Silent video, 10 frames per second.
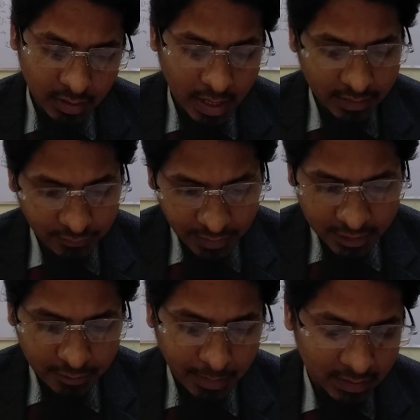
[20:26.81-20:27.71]
as
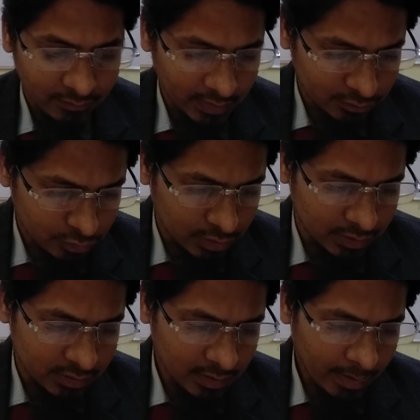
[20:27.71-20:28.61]
waste by the
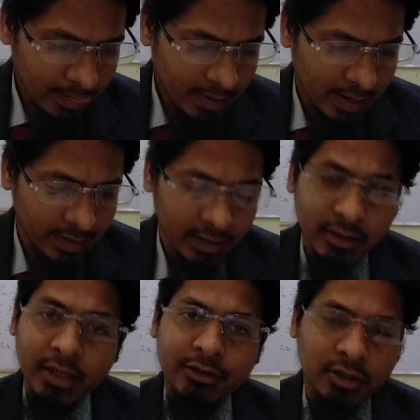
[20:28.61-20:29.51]
factories and
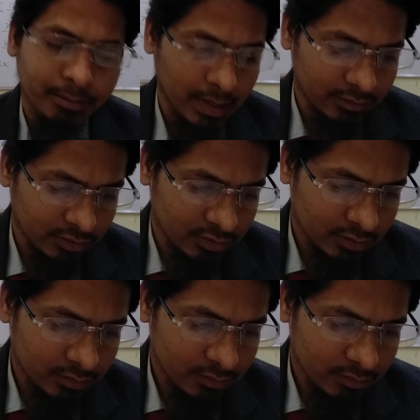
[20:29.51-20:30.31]
agriculture practice.